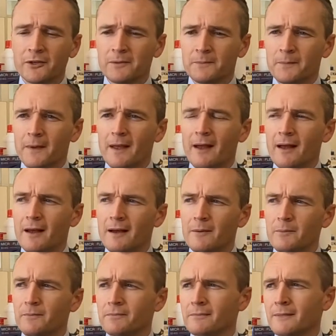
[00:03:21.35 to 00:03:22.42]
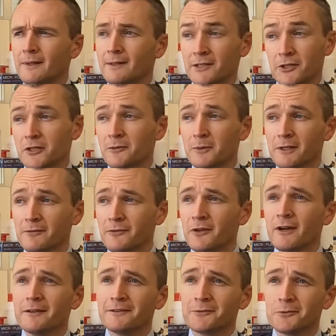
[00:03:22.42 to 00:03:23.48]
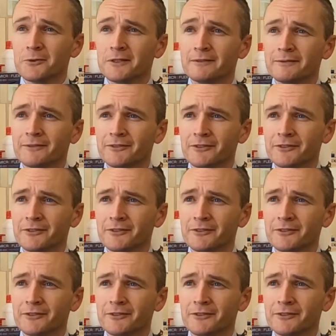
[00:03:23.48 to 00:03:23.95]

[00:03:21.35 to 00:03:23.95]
It was actually in the middle of the night as well.